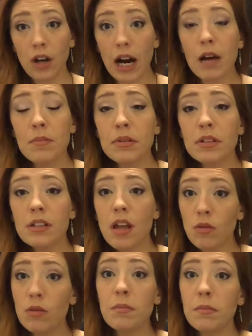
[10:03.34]
crap?
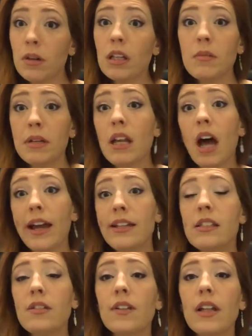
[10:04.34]
That would really be nice
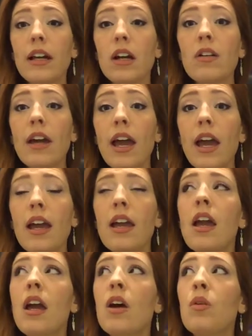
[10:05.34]
to feel like, okay,
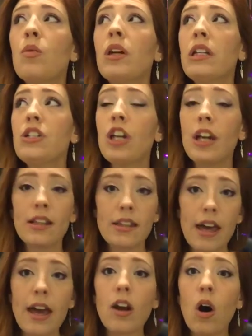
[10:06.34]
we can check
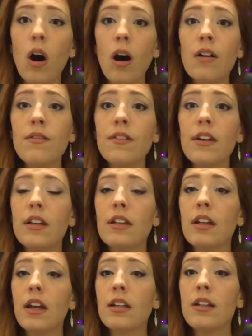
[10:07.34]
that off, and
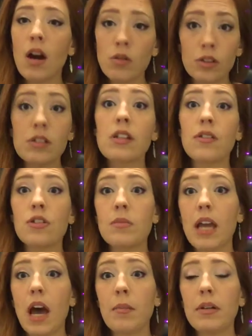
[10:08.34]
now good stuff should
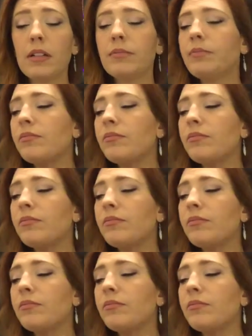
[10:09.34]
be happening.